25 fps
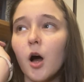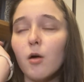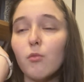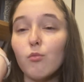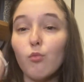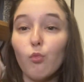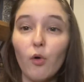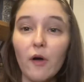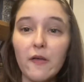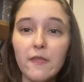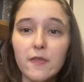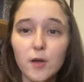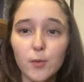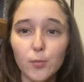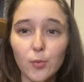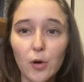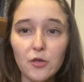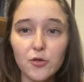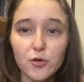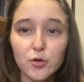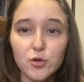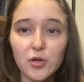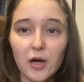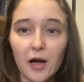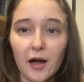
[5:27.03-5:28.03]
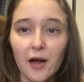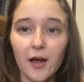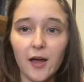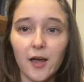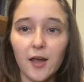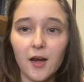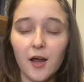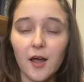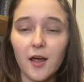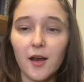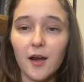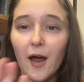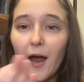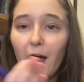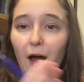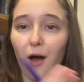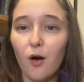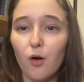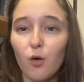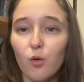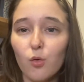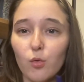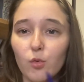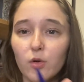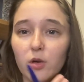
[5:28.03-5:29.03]
when the brother died, and
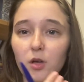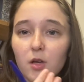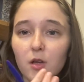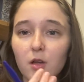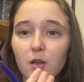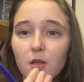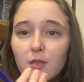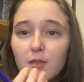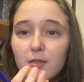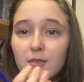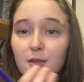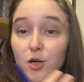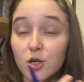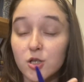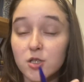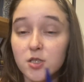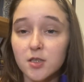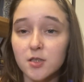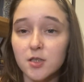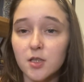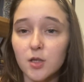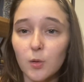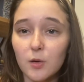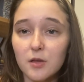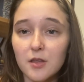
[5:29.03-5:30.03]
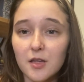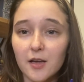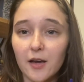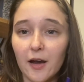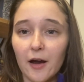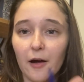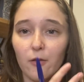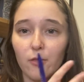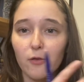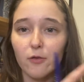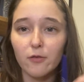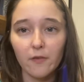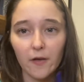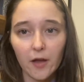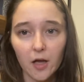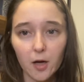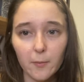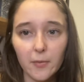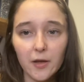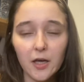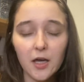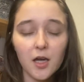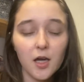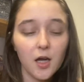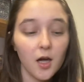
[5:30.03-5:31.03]
how they're dealing with it now, the
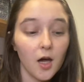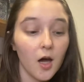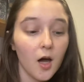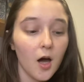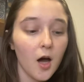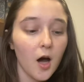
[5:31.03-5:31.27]
family,